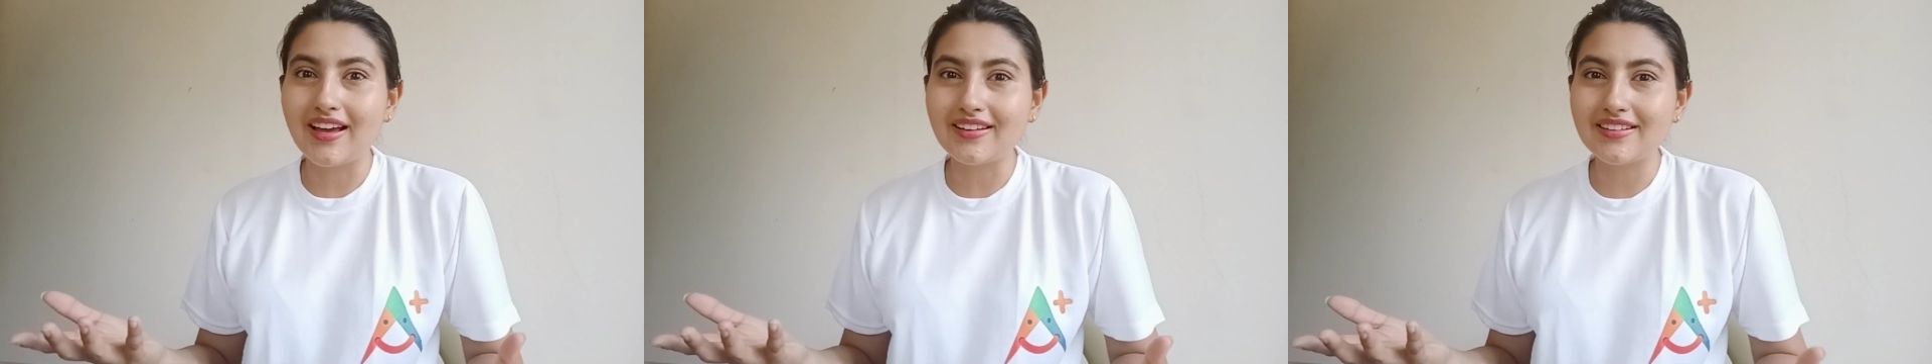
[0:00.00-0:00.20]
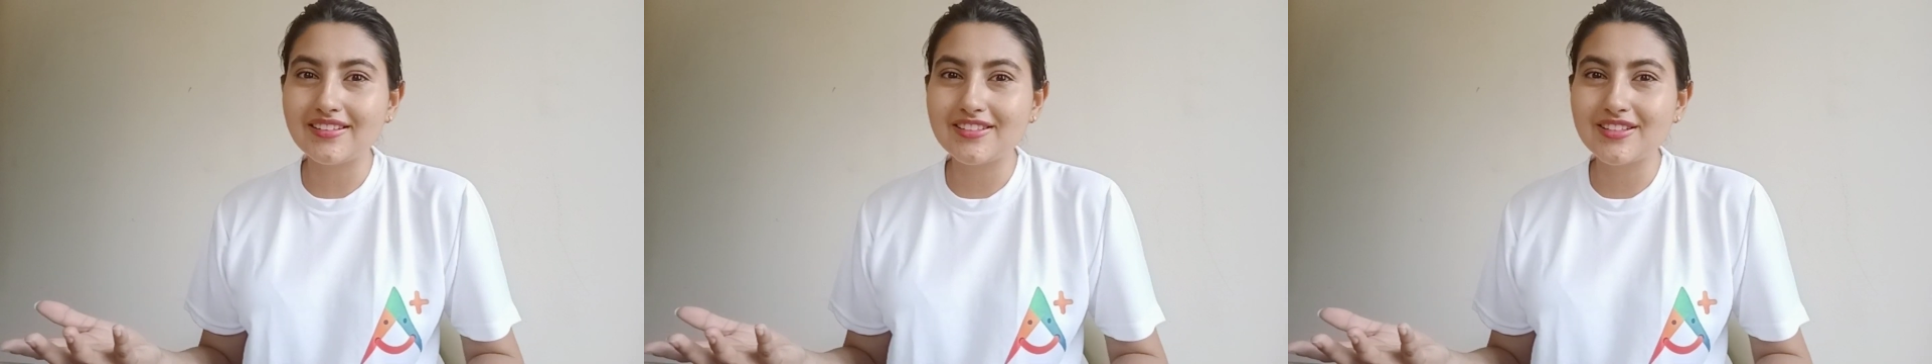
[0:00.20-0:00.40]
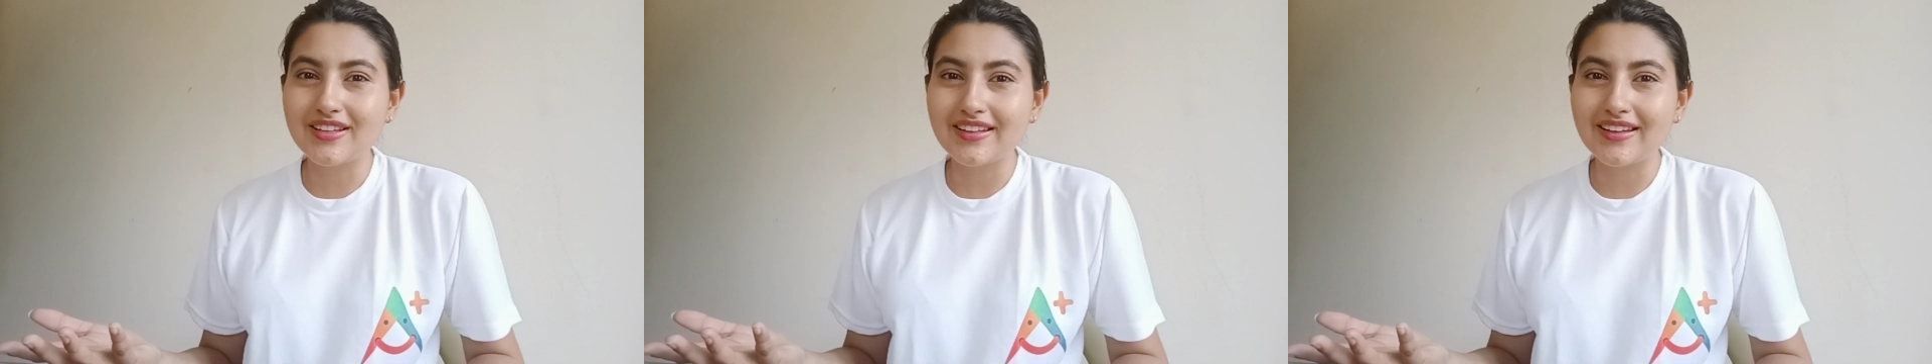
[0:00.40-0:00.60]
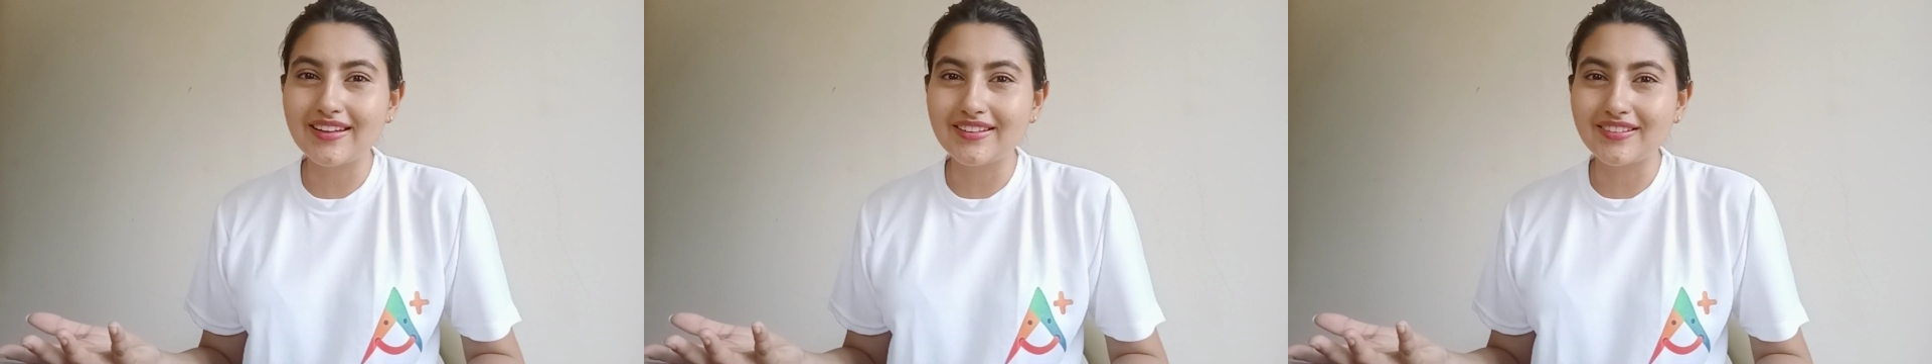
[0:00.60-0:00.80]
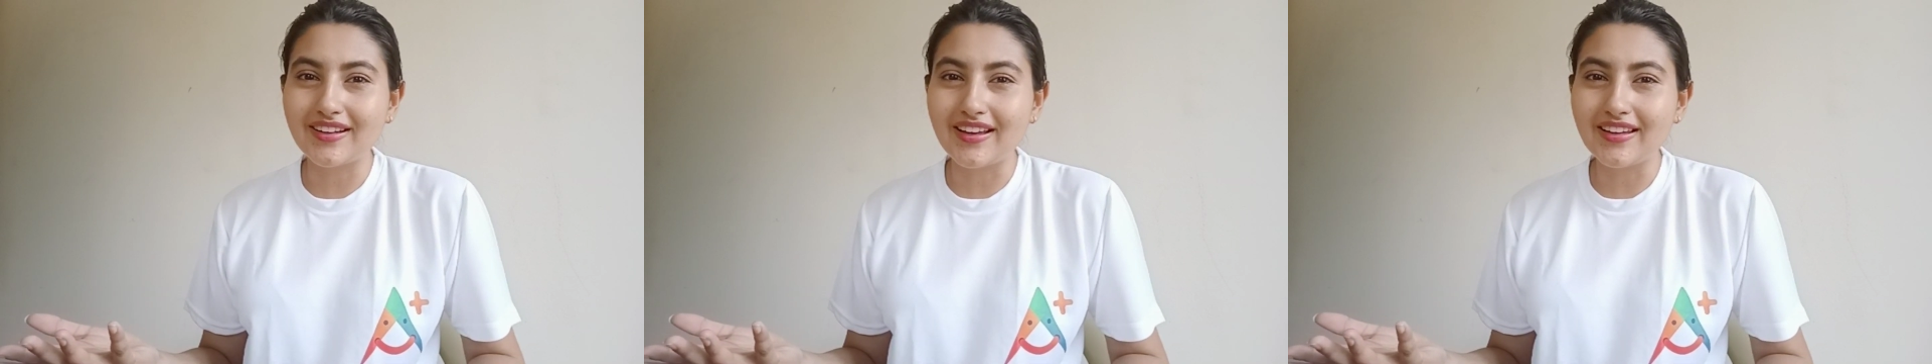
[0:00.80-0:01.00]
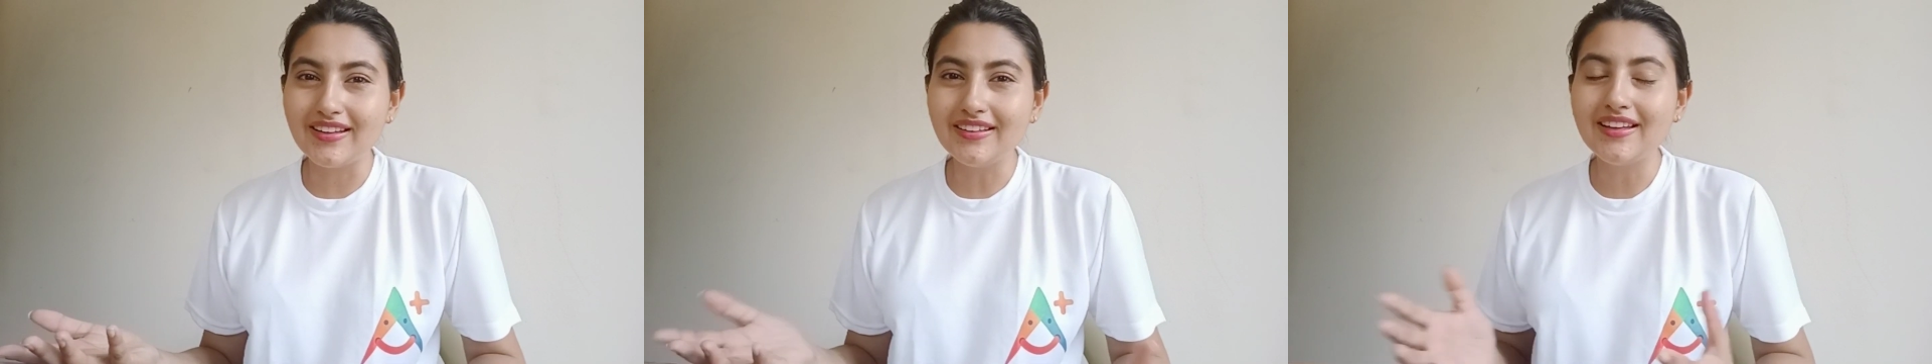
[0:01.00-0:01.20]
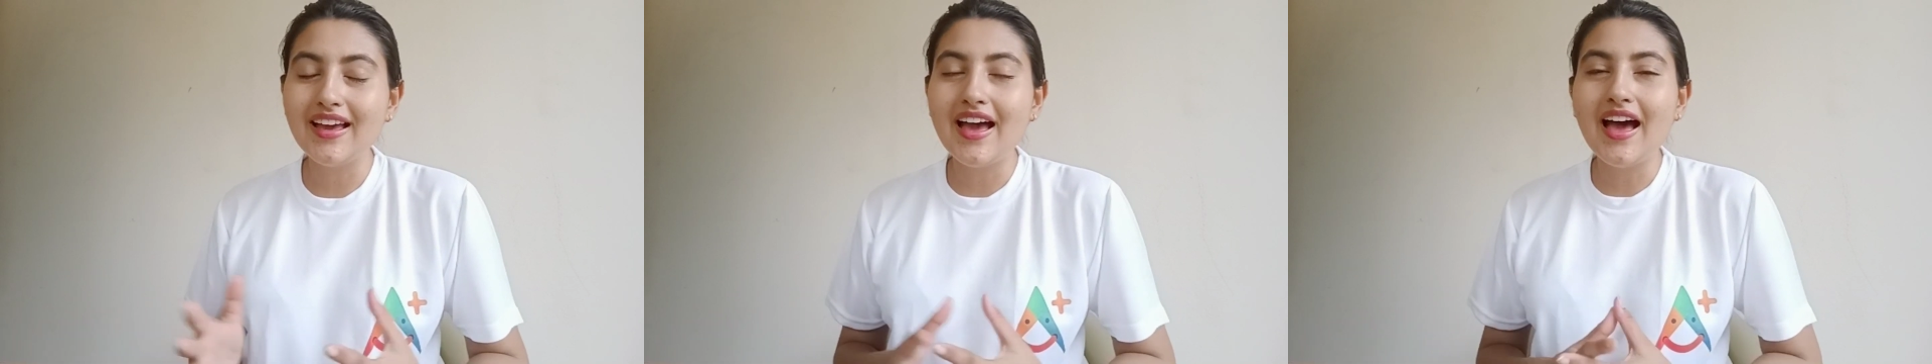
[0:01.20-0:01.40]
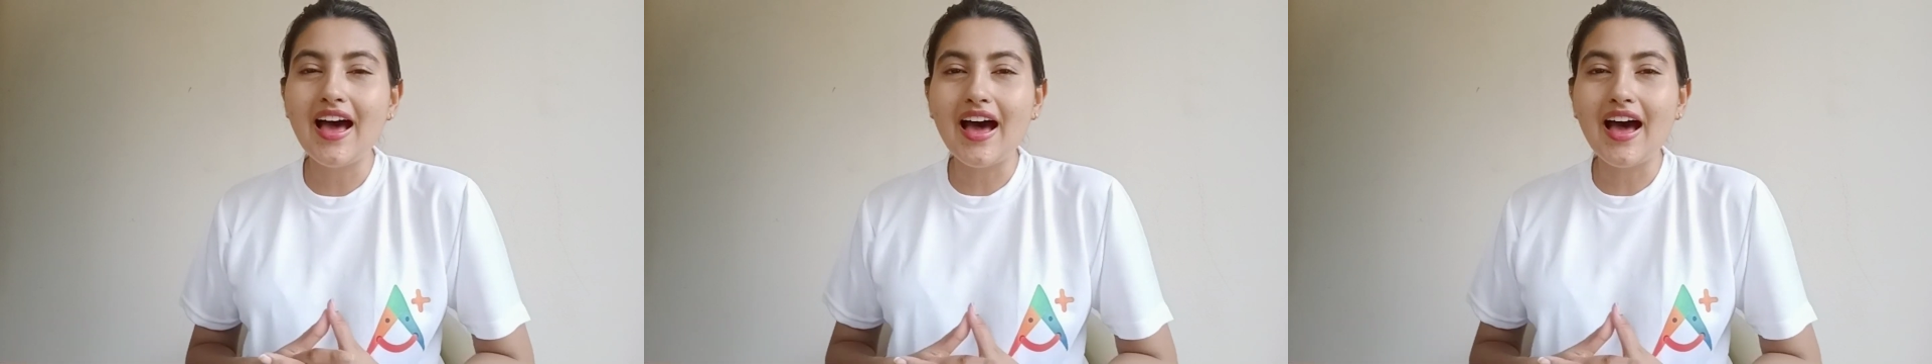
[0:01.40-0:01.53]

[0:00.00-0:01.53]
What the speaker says: That is great, right?